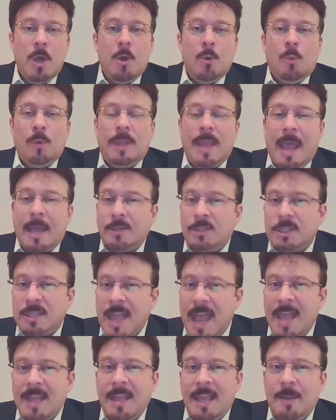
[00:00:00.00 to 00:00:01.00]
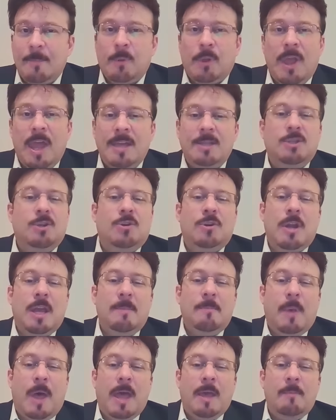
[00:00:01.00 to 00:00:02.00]
with the outstanding play turned in
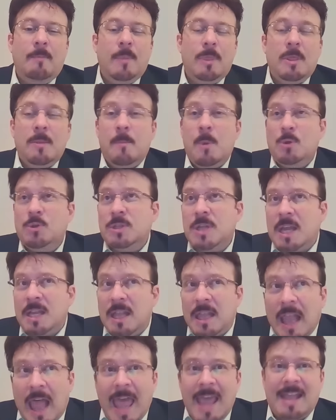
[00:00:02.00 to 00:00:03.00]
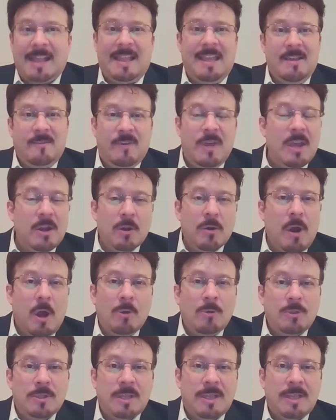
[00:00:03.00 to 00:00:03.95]
by the most unlikely of heroes,